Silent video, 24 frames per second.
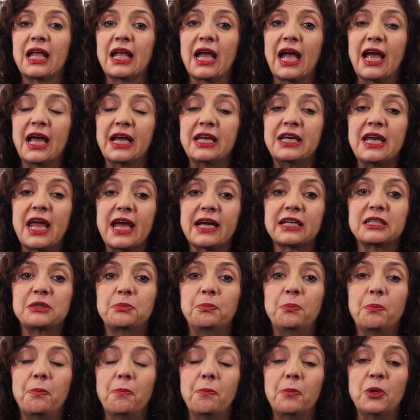A next
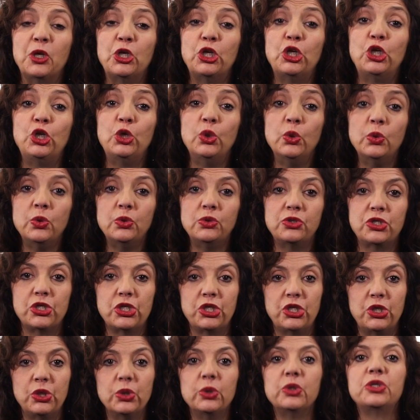
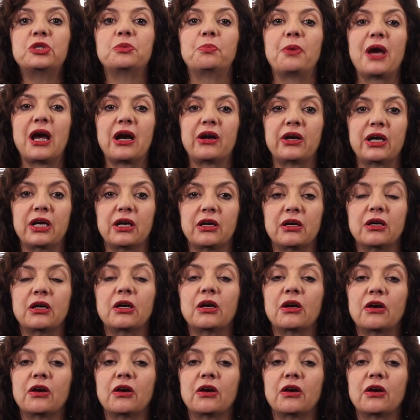huge barrier